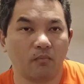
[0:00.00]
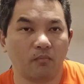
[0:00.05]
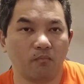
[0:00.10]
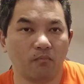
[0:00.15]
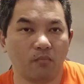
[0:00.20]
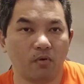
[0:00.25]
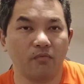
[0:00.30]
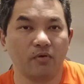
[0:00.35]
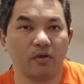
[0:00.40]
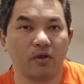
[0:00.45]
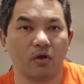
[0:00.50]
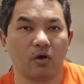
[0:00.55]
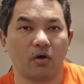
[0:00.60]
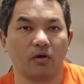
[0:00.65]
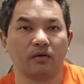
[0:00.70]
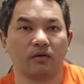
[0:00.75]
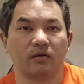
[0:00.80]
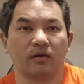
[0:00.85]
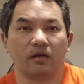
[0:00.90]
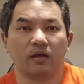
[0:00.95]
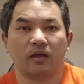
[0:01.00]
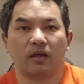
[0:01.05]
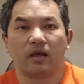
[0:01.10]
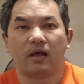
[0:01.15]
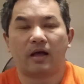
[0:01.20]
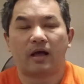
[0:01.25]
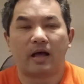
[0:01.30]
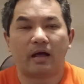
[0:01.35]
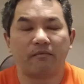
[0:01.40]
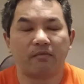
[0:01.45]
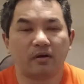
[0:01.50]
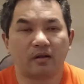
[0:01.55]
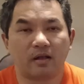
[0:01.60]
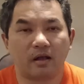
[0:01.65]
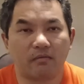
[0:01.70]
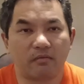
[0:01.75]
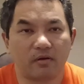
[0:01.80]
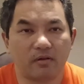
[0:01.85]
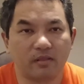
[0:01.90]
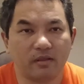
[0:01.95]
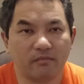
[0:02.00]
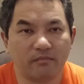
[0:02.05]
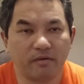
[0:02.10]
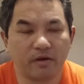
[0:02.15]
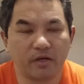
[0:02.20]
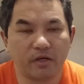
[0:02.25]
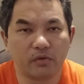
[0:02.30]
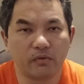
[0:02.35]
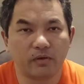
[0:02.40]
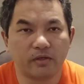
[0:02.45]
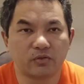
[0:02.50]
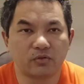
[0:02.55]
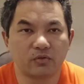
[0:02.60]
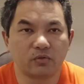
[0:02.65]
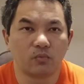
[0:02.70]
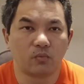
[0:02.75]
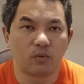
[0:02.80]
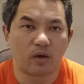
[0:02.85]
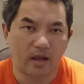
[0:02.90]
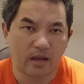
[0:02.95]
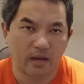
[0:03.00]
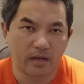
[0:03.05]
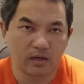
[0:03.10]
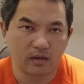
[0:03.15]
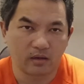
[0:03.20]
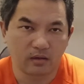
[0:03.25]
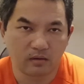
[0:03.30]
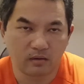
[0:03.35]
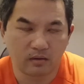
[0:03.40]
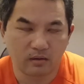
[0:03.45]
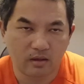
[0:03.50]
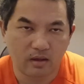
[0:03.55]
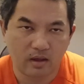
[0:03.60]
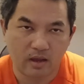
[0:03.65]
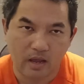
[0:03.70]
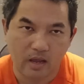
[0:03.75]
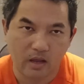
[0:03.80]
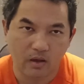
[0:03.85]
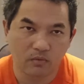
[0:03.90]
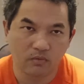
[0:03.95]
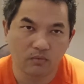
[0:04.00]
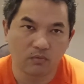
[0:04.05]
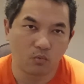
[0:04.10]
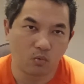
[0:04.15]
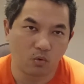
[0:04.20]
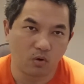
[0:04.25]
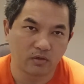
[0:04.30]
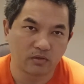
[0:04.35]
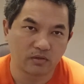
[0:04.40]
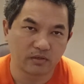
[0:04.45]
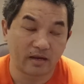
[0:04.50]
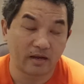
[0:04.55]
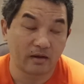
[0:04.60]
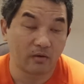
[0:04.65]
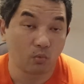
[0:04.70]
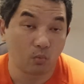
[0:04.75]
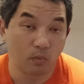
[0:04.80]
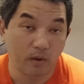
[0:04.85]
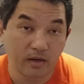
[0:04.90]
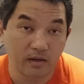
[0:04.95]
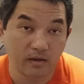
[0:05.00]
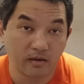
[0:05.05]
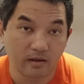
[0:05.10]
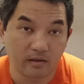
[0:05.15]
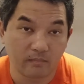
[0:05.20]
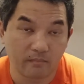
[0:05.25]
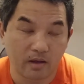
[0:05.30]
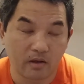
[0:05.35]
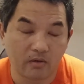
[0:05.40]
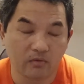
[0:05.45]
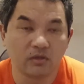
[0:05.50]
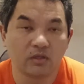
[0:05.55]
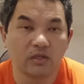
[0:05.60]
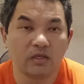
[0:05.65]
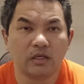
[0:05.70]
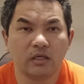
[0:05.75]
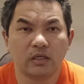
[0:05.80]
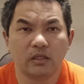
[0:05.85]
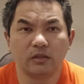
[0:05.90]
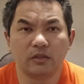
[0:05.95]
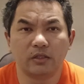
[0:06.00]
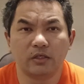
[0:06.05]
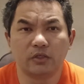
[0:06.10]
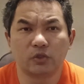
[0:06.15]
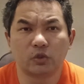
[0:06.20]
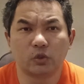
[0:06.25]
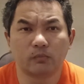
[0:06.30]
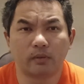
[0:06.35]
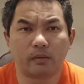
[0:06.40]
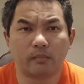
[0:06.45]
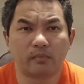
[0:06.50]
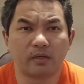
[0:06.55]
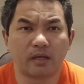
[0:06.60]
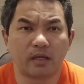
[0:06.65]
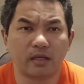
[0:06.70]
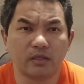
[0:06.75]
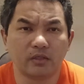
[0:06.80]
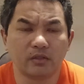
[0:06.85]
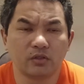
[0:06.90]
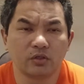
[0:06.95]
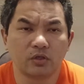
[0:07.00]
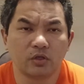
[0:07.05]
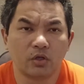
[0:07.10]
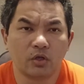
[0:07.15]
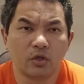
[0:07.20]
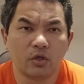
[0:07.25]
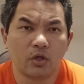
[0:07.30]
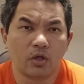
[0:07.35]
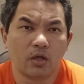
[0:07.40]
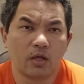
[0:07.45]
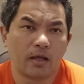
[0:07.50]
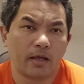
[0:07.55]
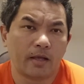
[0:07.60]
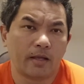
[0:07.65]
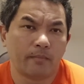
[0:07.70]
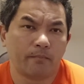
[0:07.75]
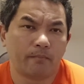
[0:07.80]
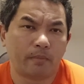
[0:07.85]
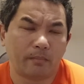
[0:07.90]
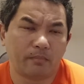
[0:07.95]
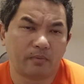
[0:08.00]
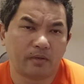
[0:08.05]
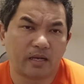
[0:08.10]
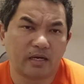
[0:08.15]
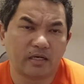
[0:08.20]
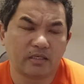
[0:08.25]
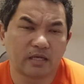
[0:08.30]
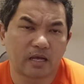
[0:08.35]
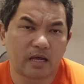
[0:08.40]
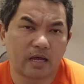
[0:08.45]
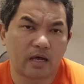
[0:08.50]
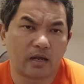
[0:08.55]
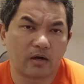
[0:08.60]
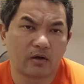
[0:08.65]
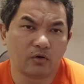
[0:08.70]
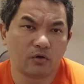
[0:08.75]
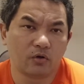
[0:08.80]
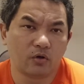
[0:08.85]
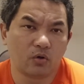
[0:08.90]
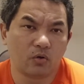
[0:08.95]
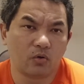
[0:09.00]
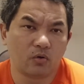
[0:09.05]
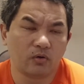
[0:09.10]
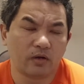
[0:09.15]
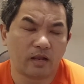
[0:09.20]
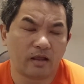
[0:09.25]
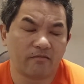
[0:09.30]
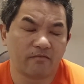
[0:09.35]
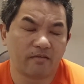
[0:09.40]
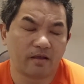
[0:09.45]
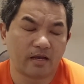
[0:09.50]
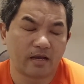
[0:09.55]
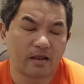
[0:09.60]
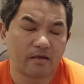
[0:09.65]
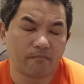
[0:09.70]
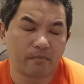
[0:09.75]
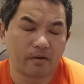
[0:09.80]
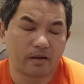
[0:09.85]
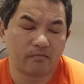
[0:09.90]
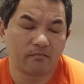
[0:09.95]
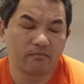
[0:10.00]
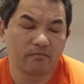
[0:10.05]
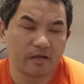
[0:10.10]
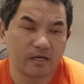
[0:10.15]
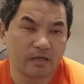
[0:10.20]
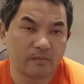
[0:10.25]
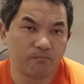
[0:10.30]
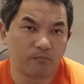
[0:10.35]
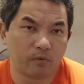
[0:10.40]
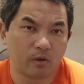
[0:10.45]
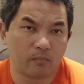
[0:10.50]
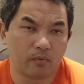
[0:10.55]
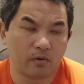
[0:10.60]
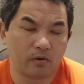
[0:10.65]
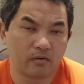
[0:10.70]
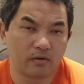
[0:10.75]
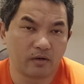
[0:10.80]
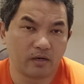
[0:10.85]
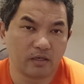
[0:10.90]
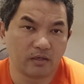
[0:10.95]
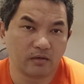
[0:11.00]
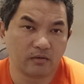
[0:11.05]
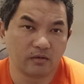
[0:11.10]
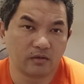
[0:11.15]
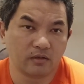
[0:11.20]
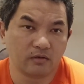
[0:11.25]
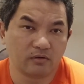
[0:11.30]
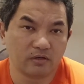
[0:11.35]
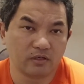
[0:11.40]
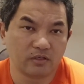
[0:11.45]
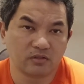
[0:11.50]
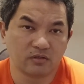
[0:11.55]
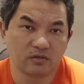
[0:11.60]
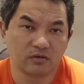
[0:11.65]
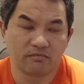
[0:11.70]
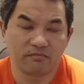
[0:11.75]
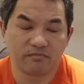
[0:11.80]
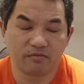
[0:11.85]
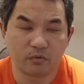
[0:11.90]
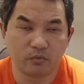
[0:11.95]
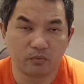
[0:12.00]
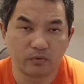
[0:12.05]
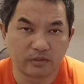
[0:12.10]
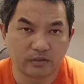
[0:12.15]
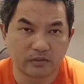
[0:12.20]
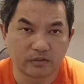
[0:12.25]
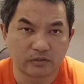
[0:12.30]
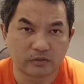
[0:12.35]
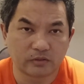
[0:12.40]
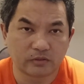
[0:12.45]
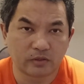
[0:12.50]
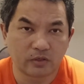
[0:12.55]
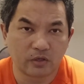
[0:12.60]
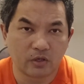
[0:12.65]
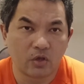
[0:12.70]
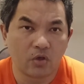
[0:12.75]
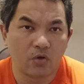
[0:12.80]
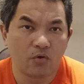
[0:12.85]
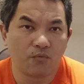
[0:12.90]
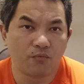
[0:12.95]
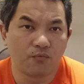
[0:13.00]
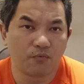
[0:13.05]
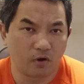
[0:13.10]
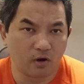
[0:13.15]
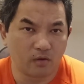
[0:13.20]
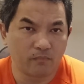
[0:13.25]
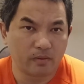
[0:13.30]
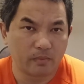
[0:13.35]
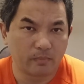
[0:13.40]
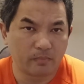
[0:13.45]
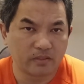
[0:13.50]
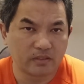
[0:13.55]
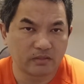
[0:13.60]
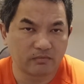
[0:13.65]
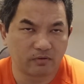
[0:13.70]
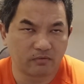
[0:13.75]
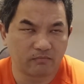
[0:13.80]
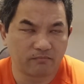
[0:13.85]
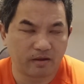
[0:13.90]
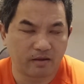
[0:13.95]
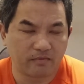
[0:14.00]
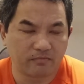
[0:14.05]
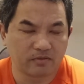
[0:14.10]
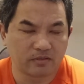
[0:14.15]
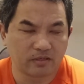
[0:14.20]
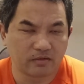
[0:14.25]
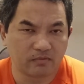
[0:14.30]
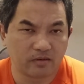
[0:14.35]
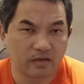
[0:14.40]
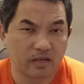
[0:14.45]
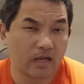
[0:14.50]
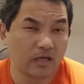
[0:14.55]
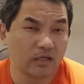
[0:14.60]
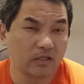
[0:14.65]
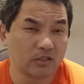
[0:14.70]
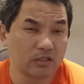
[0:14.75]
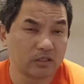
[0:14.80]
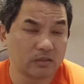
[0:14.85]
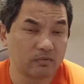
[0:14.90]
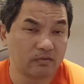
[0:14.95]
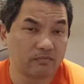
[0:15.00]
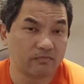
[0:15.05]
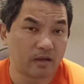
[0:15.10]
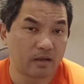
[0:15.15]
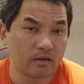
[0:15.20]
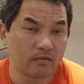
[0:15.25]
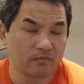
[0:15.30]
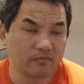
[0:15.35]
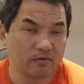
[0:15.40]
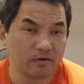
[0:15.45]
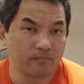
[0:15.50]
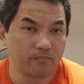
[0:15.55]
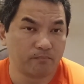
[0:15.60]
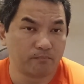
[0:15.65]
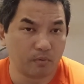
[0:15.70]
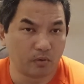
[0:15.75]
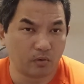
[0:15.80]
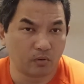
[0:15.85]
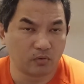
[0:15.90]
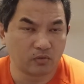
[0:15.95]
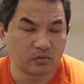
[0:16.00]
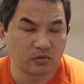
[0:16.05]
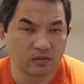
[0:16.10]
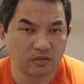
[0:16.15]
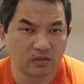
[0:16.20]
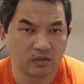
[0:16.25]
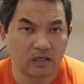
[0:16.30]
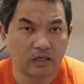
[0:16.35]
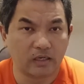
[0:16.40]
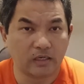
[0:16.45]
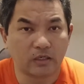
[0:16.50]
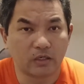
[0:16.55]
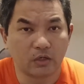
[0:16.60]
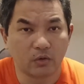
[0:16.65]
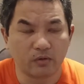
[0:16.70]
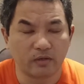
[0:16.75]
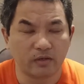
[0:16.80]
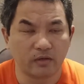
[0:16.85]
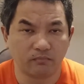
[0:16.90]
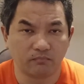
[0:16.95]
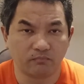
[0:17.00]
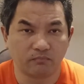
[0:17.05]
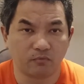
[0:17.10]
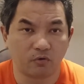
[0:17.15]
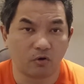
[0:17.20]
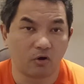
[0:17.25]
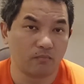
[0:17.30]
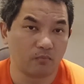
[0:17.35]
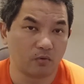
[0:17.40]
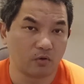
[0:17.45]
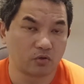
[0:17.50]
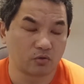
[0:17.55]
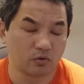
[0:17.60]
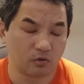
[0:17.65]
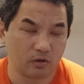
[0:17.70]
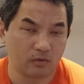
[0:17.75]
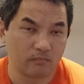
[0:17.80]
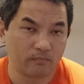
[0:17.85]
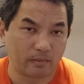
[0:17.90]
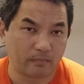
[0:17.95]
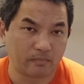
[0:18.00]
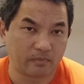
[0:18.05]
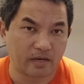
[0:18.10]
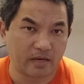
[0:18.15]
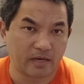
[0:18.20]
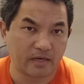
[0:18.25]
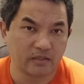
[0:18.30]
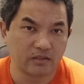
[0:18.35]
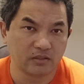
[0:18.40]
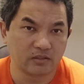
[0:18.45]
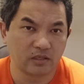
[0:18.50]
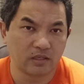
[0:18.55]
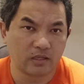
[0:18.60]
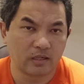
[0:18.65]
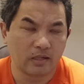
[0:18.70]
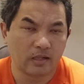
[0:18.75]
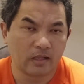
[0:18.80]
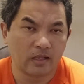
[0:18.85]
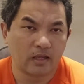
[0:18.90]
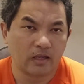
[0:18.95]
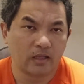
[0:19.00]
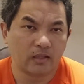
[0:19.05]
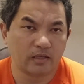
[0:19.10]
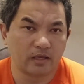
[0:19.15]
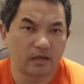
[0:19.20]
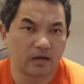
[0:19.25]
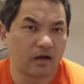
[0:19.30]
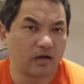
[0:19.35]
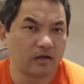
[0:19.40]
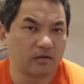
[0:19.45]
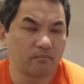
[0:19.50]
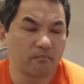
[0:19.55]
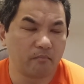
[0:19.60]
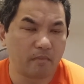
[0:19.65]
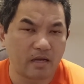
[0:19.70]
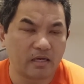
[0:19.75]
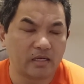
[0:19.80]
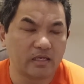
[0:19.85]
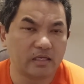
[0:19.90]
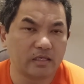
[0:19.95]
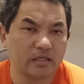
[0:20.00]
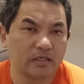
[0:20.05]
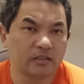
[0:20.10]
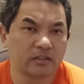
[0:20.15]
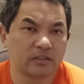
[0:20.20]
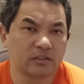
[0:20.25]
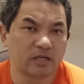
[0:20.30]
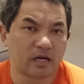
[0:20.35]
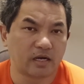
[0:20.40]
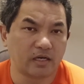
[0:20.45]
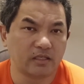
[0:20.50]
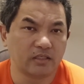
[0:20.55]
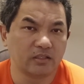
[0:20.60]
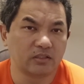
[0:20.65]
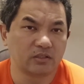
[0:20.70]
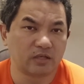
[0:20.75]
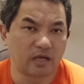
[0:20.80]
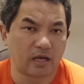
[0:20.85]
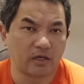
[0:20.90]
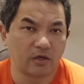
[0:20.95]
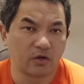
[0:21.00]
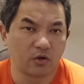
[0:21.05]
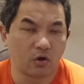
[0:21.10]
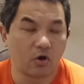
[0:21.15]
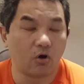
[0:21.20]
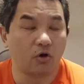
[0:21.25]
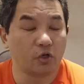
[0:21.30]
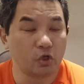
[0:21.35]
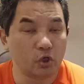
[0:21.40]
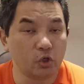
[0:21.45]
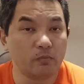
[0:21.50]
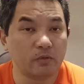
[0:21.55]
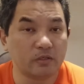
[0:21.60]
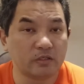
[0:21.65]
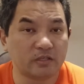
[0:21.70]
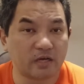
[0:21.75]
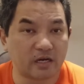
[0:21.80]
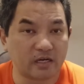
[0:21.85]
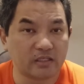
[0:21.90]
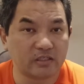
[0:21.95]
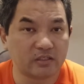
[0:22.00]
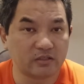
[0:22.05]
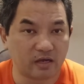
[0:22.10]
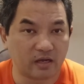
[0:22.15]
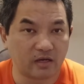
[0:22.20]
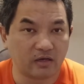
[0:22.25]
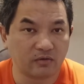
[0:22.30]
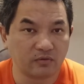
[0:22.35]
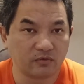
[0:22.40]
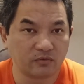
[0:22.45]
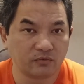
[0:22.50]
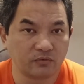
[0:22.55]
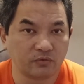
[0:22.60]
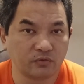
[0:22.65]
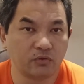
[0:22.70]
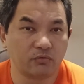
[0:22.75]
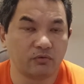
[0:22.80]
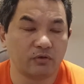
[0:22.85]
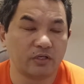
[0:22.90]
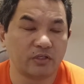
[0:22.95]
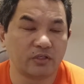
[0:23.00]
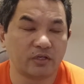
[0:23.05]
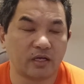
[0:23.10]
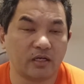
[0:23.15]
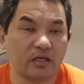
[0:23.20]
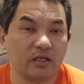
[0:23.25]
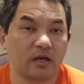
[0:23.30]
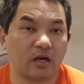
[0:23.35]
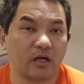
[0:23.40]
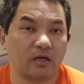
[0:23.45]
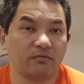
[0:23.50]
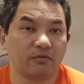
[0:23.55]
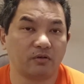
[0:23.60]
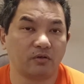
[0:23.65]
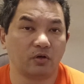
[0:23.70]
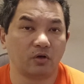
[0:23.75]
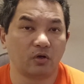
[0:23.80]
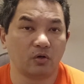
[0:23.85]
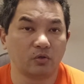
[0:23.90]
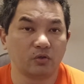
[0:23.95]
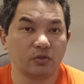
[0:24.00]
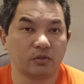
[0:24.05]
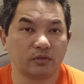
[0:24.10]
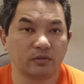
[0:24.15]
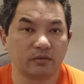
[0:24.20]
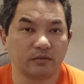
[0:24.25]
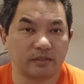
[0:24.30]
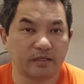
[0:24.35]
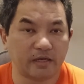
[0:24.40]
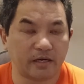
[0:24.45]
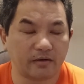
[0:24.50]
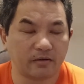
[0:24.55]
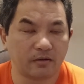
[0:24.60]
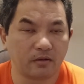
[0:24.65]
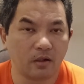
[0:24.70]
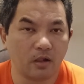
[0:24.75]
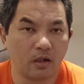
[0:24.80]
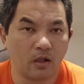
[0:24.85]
Moving on, I will cover in the video as to why, how, what and when about these two peptides. Peptides are known have, and have become very popular in recent few years. For BPC-157 and TB500 both, including almost all peptides, there aren't many studies done or human studies done to reach any kind of conclusion yet.